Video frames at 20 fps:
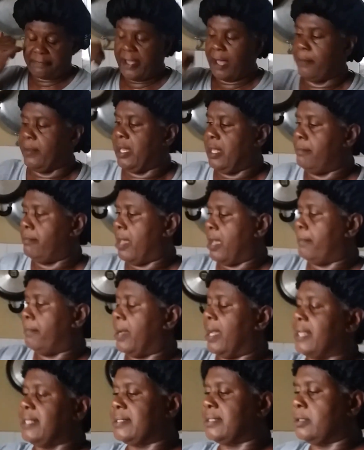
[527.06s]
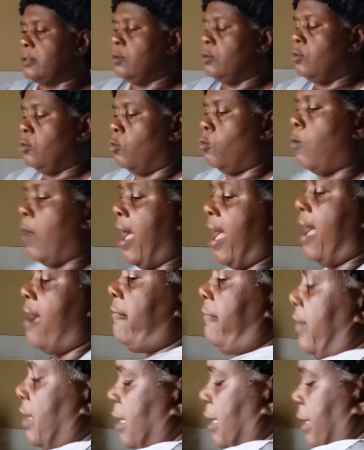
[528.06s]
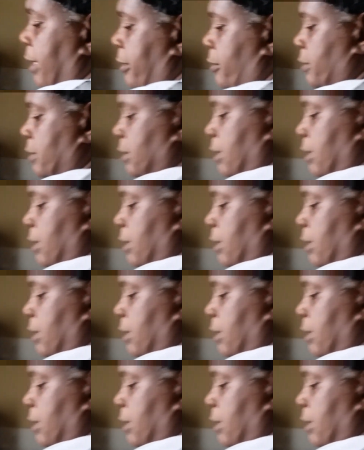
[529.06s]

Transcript: family members who have any little